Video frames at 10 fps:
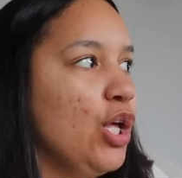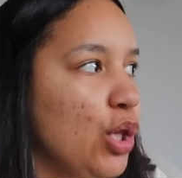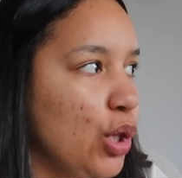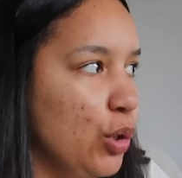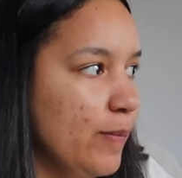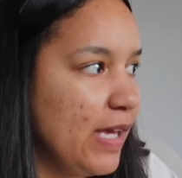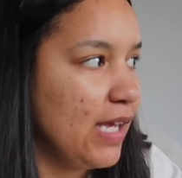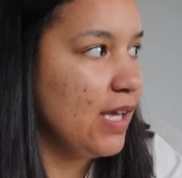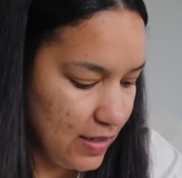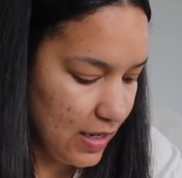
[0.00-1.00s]

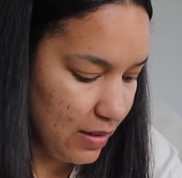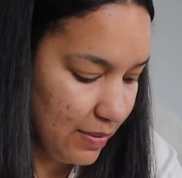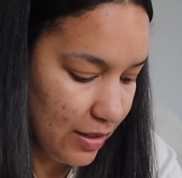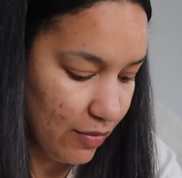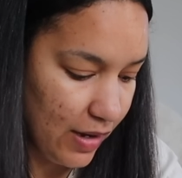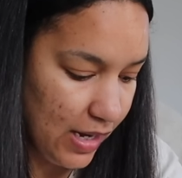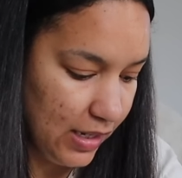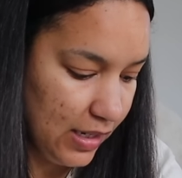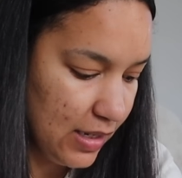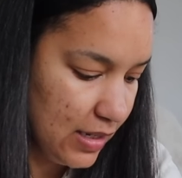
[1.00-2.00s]
gloomy, gonna be a
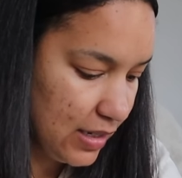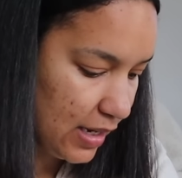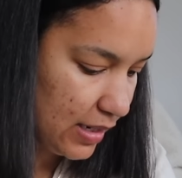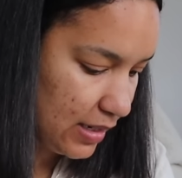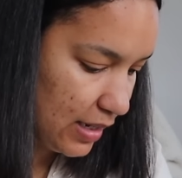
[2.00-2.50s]
rainy kind of